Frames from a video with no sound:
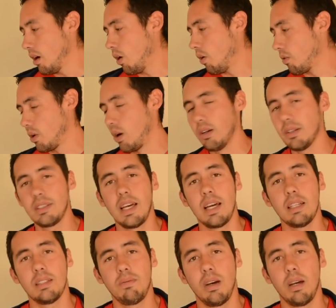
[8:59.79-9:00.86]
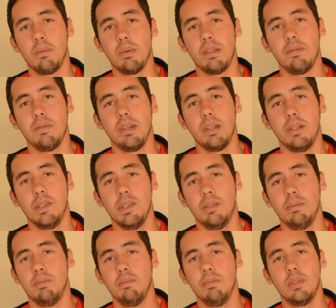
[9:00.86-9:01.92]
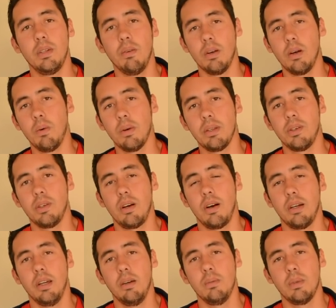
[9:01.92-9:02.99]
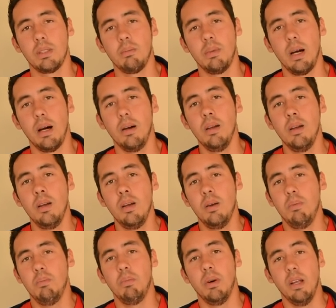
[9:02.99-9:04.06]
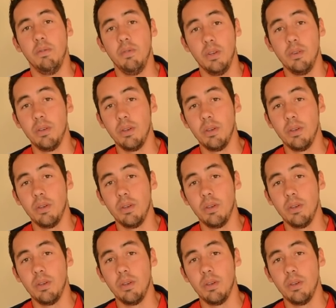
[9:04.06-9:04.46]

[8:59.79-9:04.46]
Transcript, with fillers: Overall satisfied with the finish. Don't know what the shocking was about. But if you